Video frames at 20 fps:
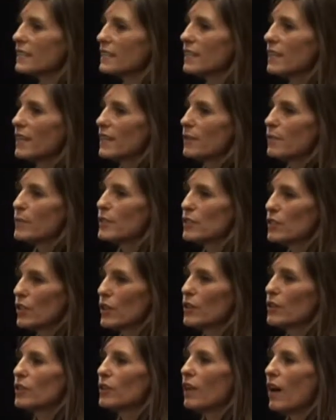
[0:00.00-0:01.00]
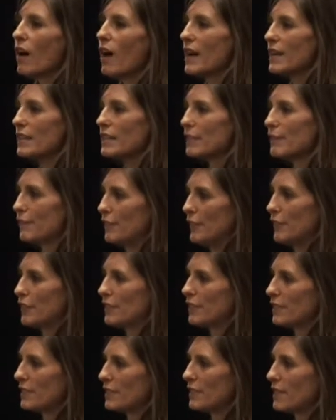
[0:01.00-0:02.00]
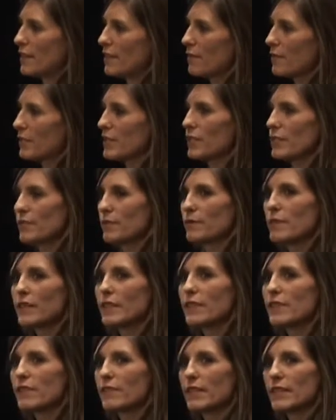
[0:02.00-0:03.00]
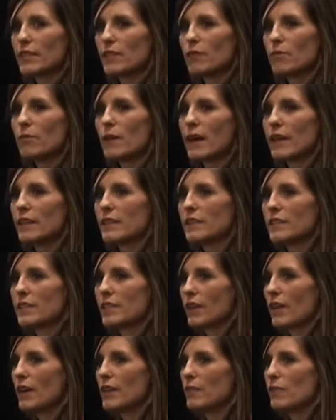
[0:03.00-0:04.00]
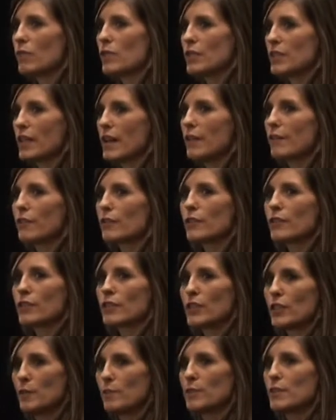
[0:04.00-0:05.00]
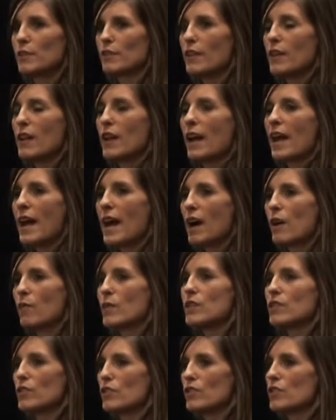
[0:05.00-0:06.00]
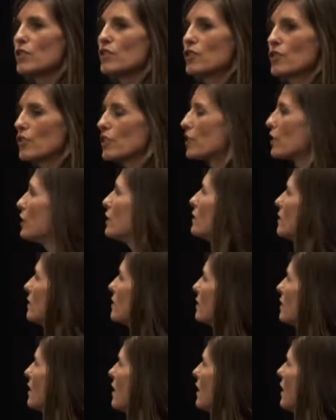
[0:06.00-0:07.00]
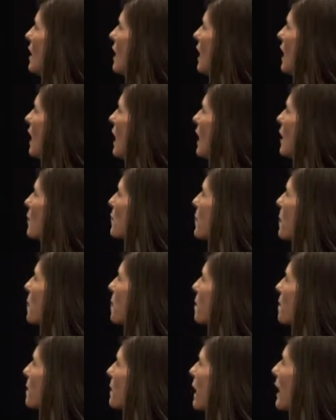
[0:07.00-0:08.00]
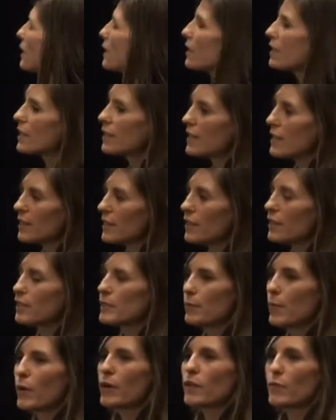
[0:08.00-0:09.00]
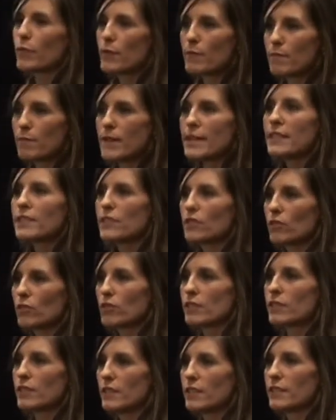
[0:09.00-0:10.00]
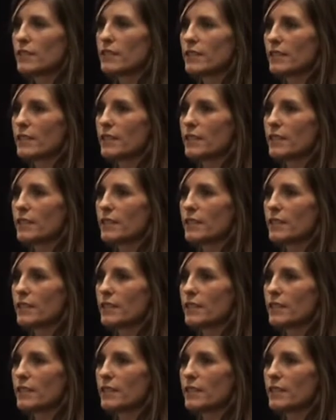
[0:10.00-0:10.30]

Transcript: is maternal iron deficiency, which is a really critical one to kind of watch out for in terms of how we do nutrition. And you can get those both with meat sources,